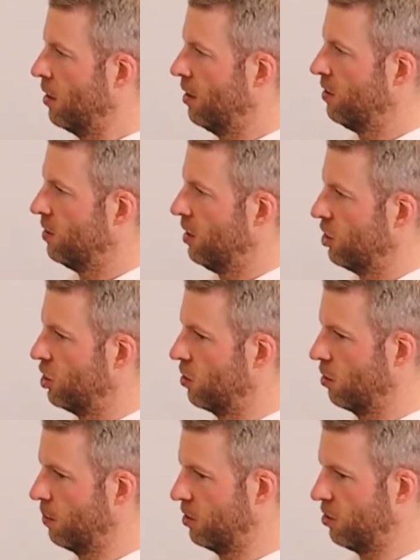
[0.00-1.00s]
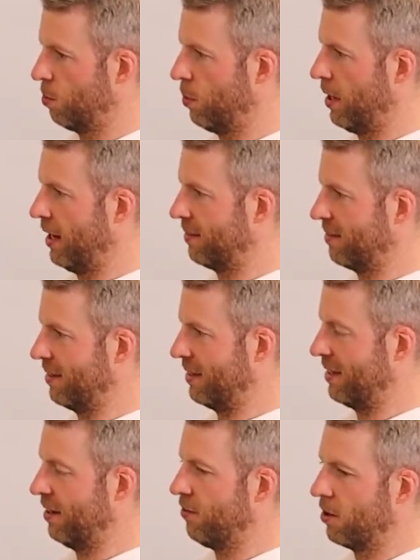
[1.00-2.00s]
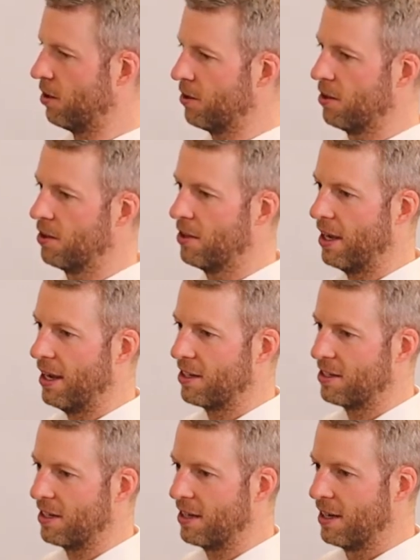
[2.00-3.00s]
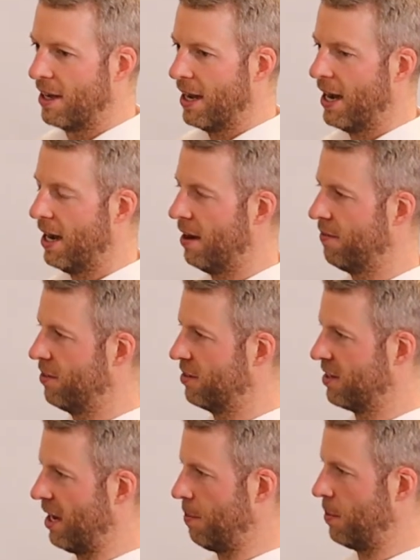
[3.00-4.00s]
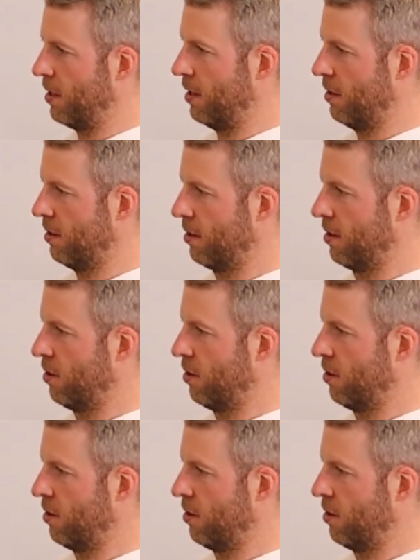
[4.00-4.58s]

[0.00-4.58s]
this is actually going to be surprisingly difficult to actually have the scapula